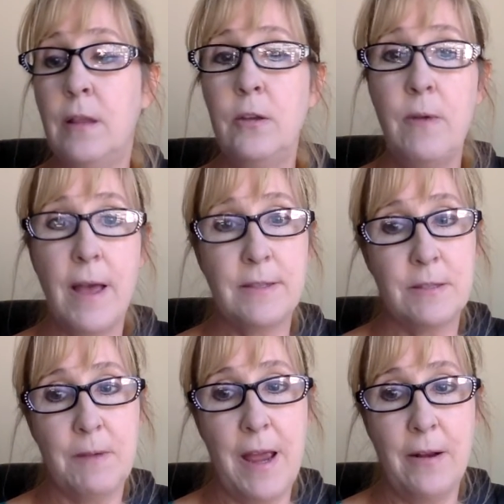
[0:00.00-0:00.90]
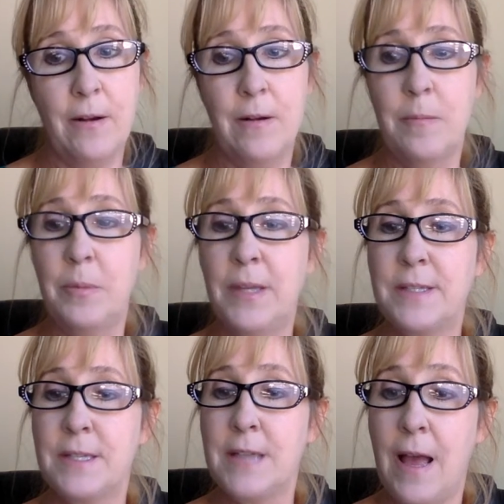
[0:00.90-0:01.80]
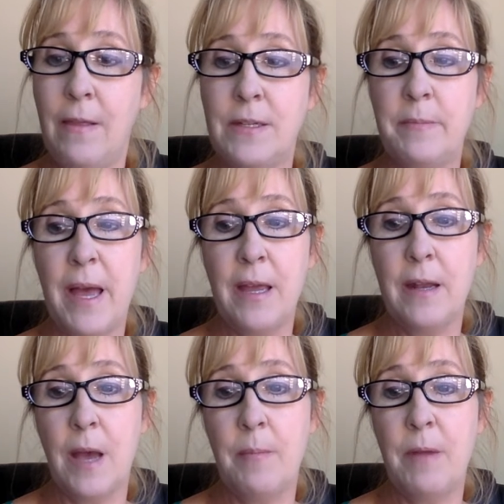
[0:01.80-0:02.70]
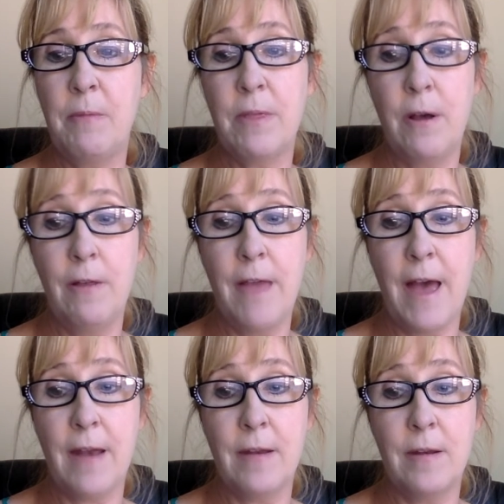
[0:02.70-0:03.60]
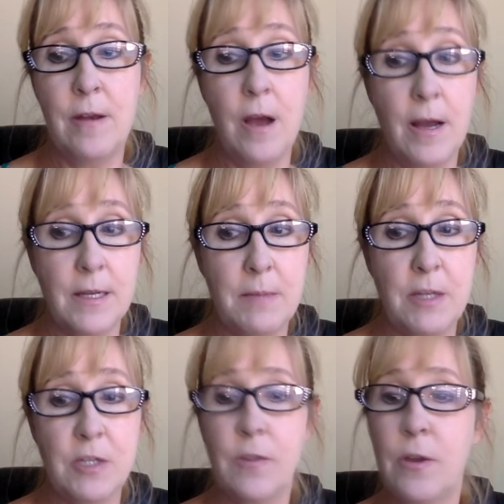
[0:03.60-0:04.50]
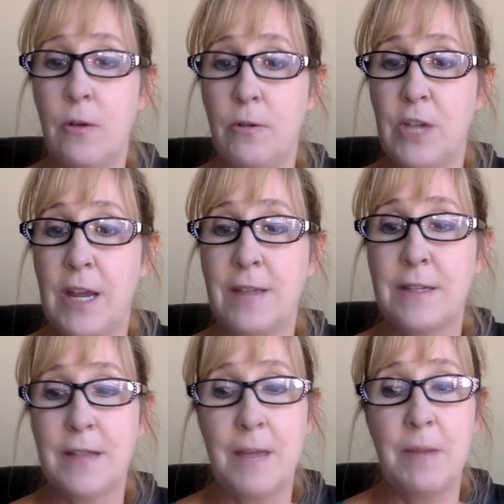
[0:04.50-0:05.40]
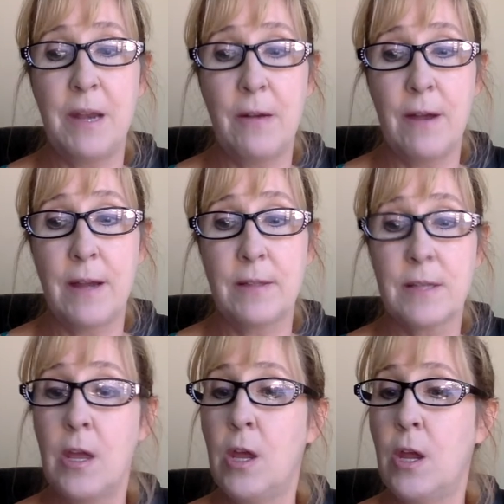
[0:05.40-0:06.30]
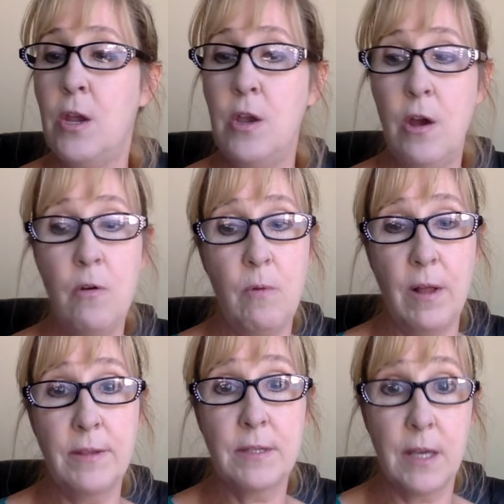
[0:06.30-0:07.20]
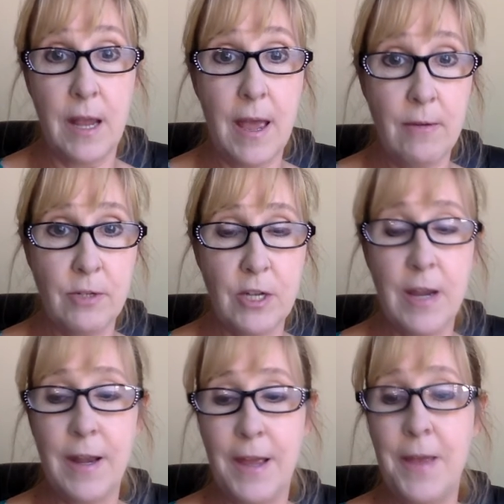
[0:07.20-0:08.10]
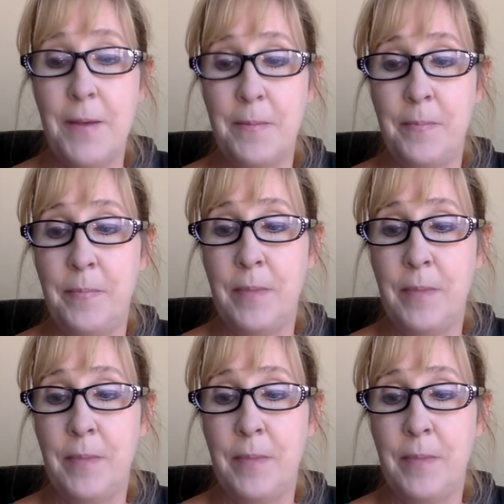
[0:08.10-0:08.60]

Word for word: Lu has swagger, plus the talent to back it up, and with all that, not to mention the gold chains and diamond earrings, no one's going to outshine him.